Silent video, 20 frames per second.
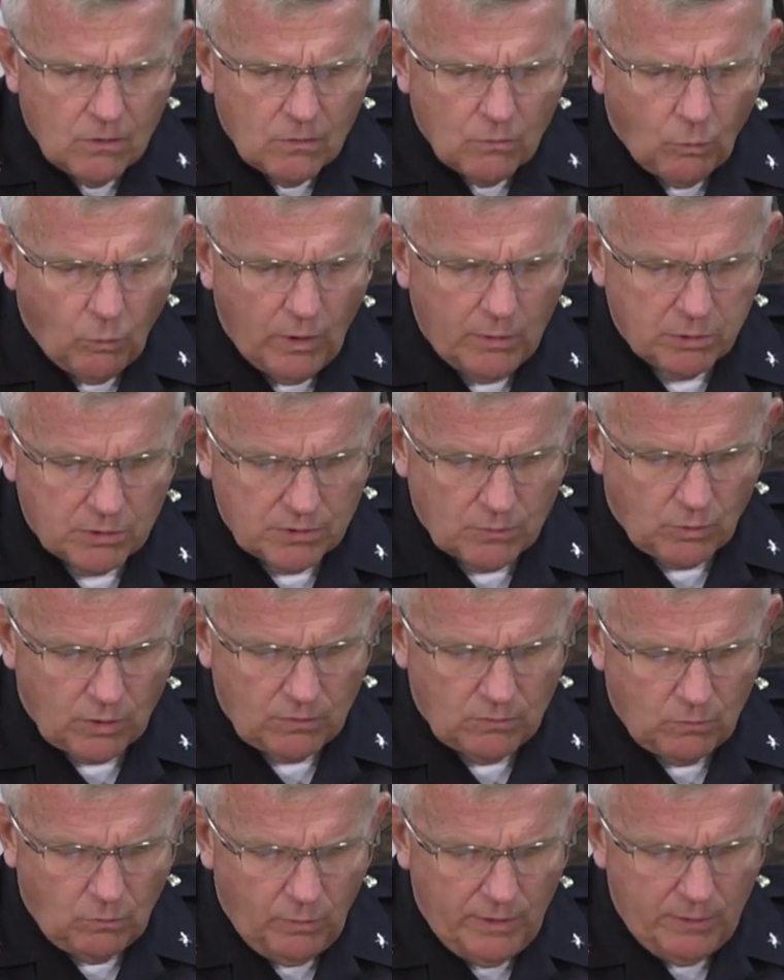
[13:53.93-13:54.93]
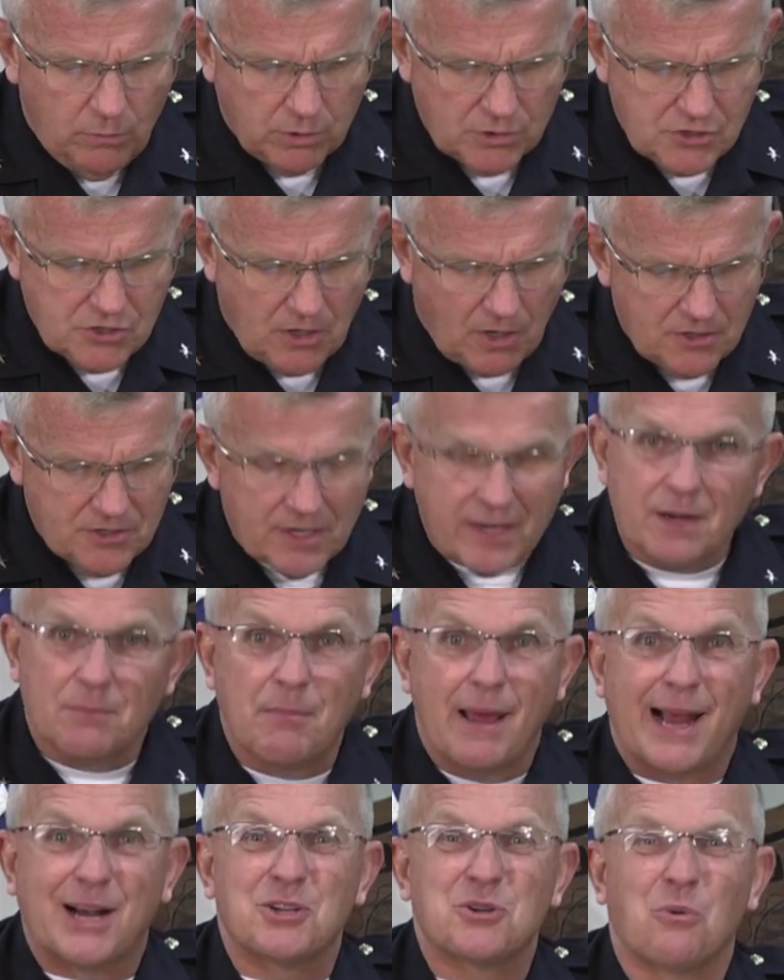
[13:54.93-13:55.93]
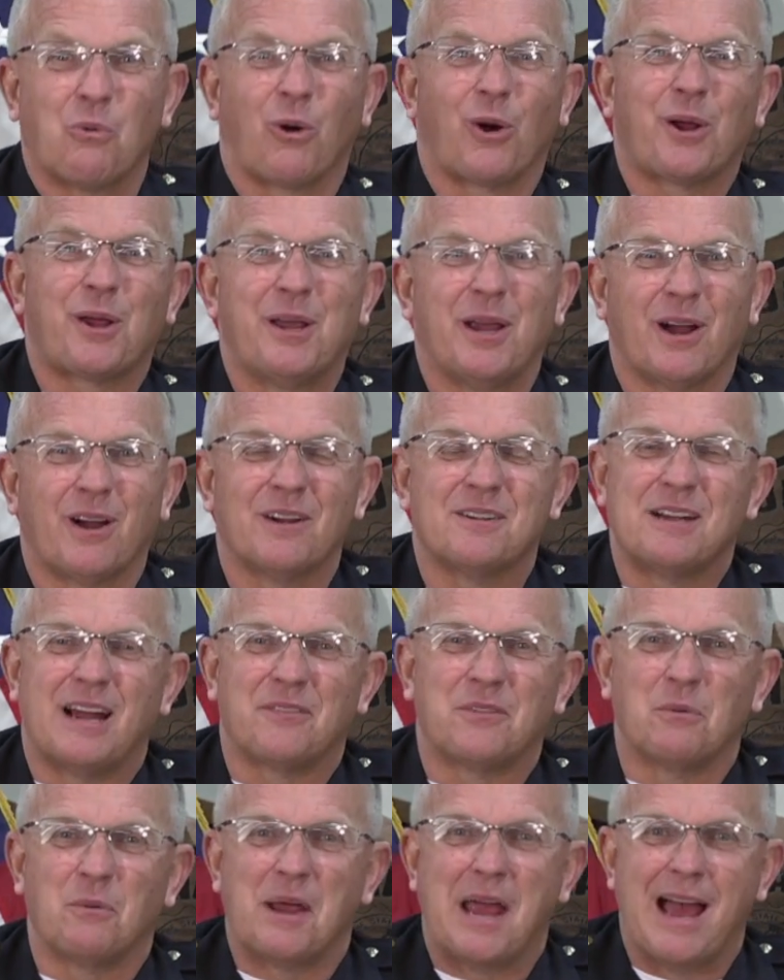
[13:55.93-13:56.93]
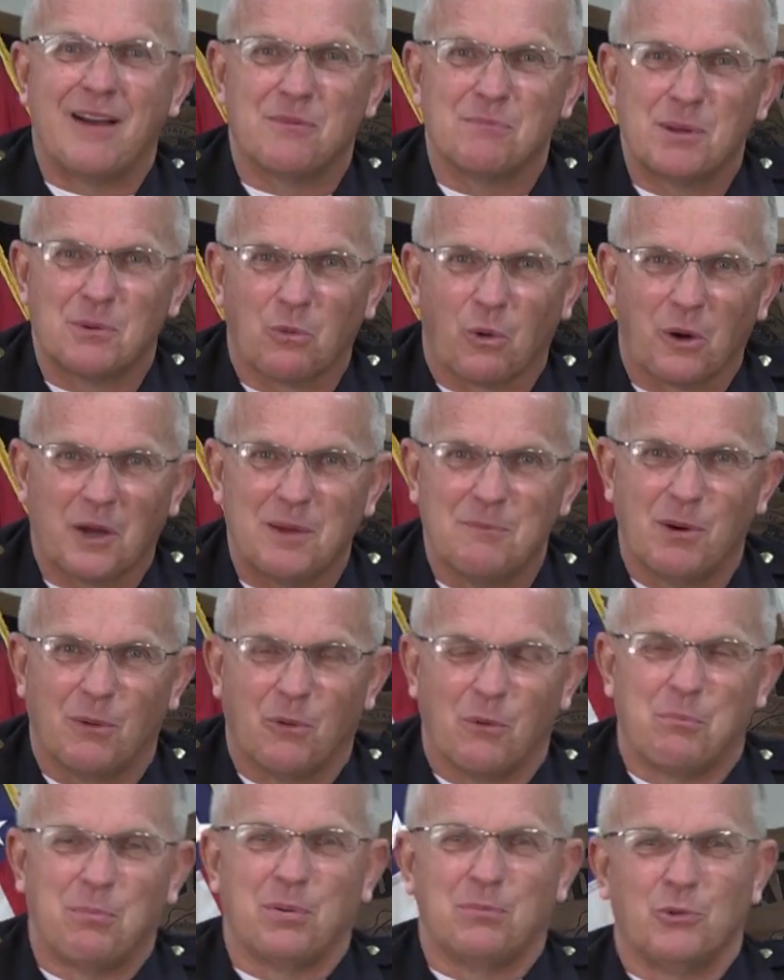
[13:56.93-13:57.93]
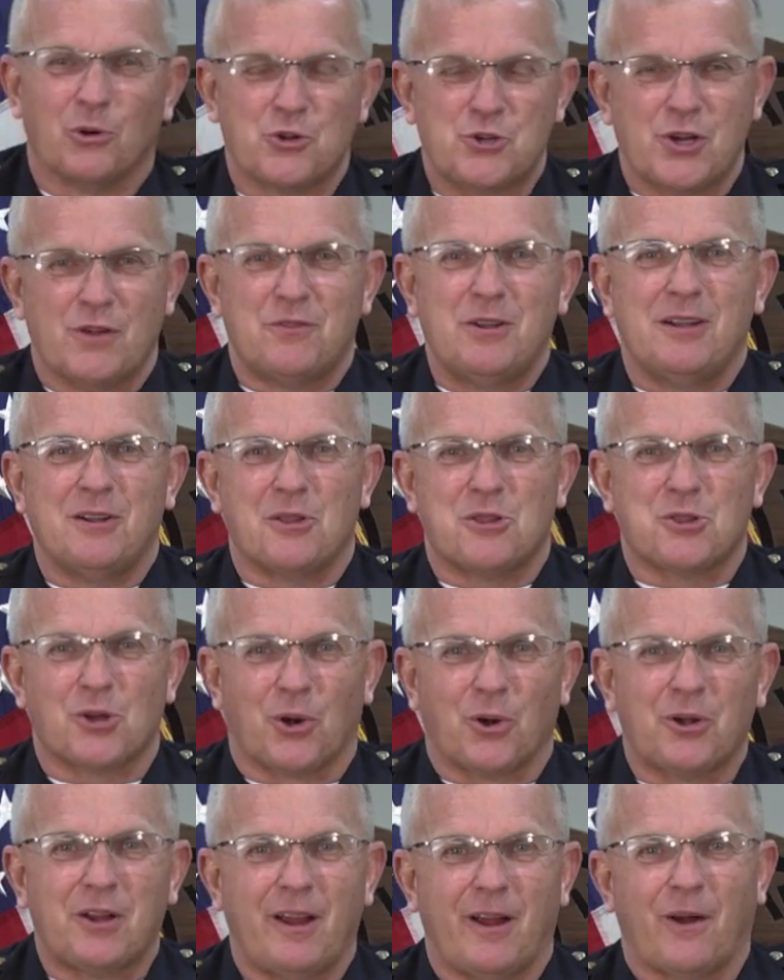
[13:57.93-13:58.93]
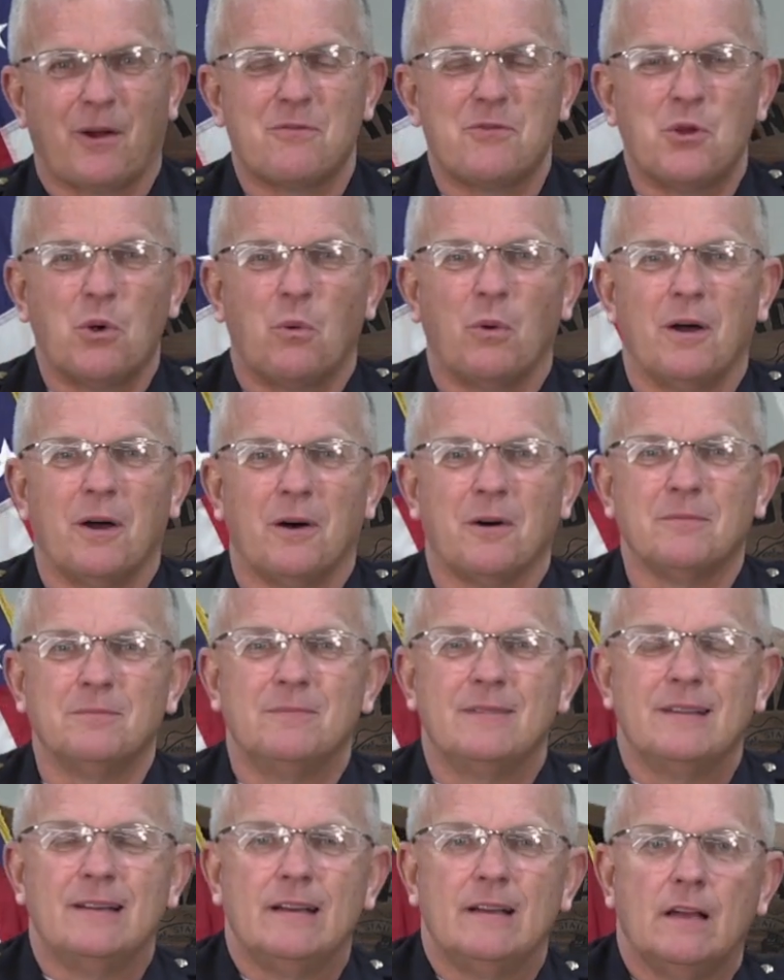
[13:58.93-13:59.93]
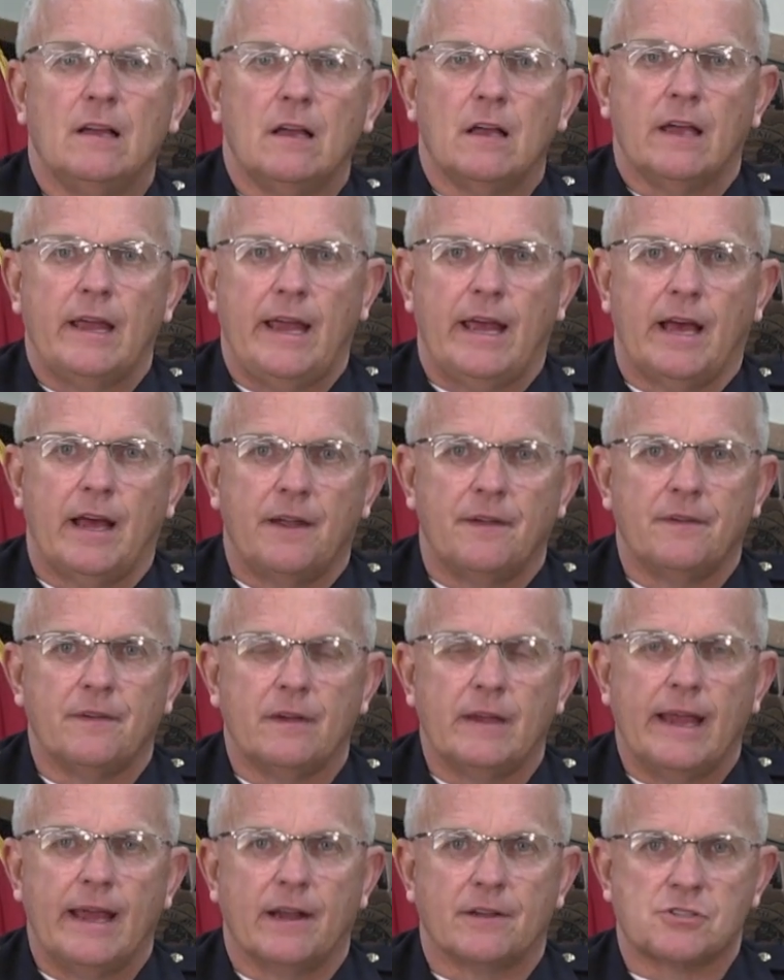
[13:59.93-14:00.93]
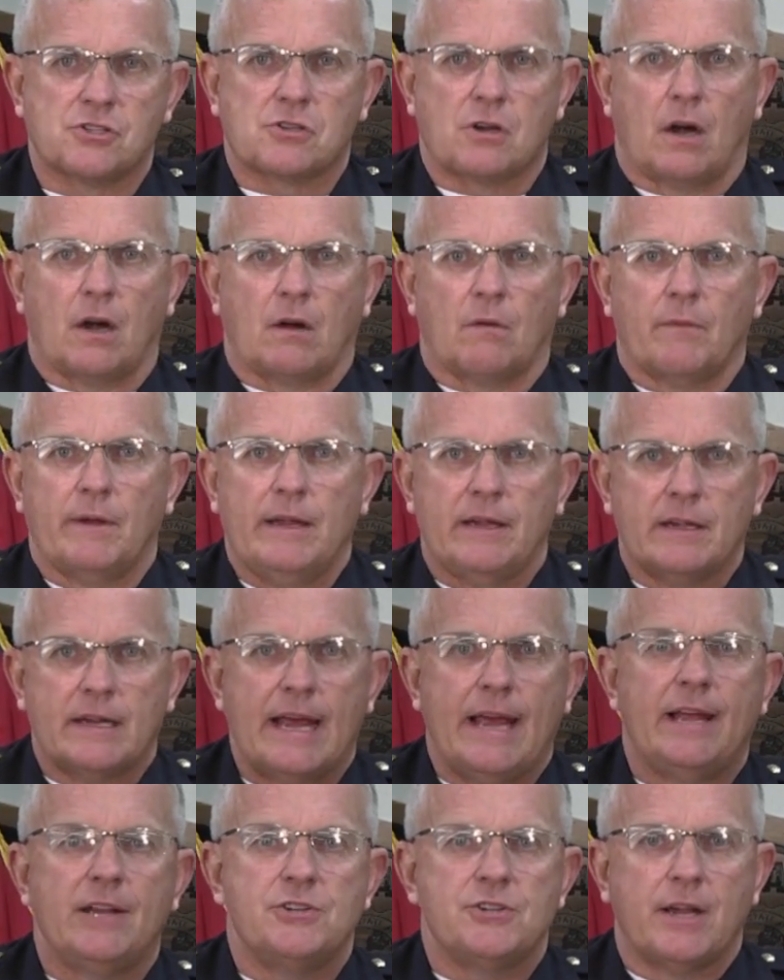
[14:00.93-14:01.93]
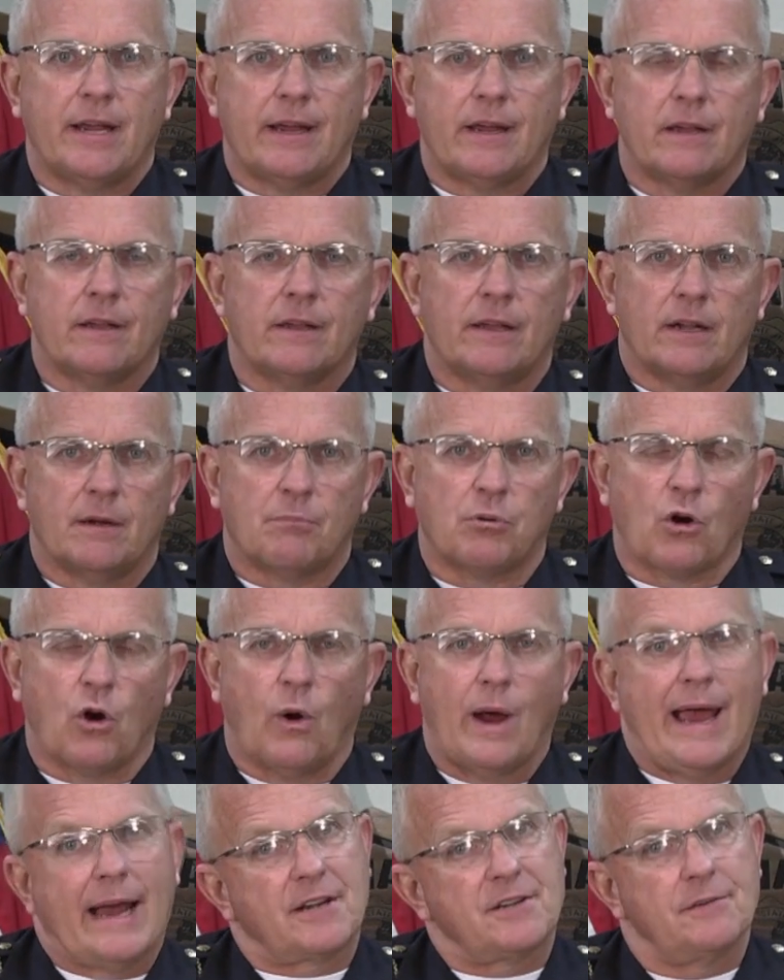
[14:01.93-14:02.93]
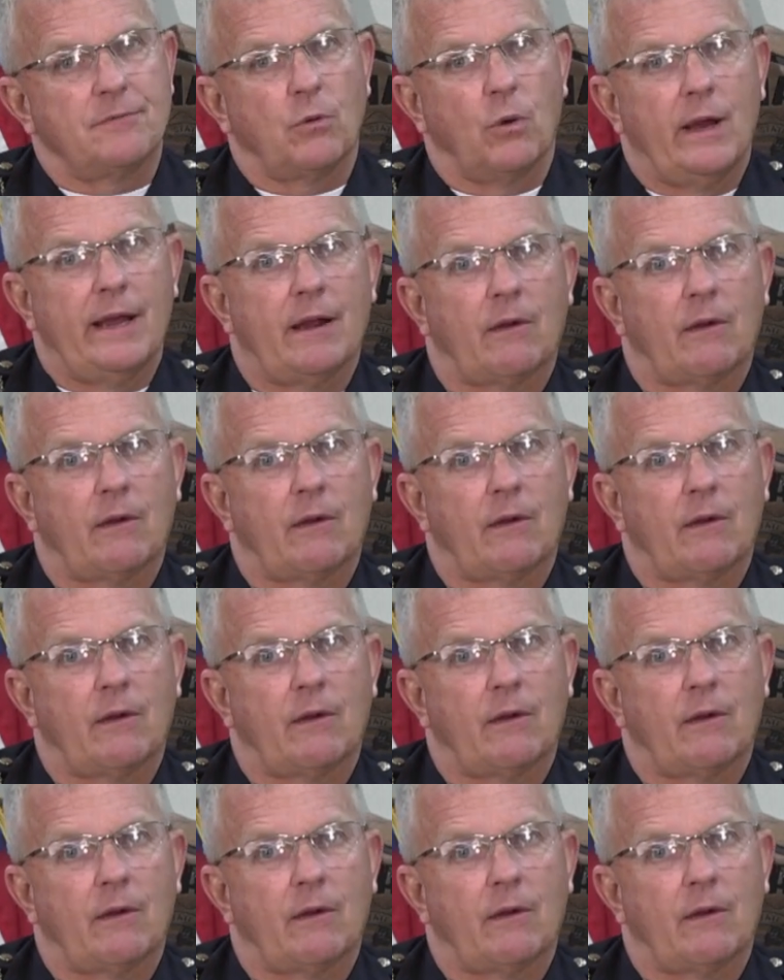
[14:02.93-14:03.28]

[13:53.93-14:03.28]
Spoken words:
We will start to get back to work here. Not that we haven't been working, but we'll shift into third gear, if you will, and start re-engaging in a proactive way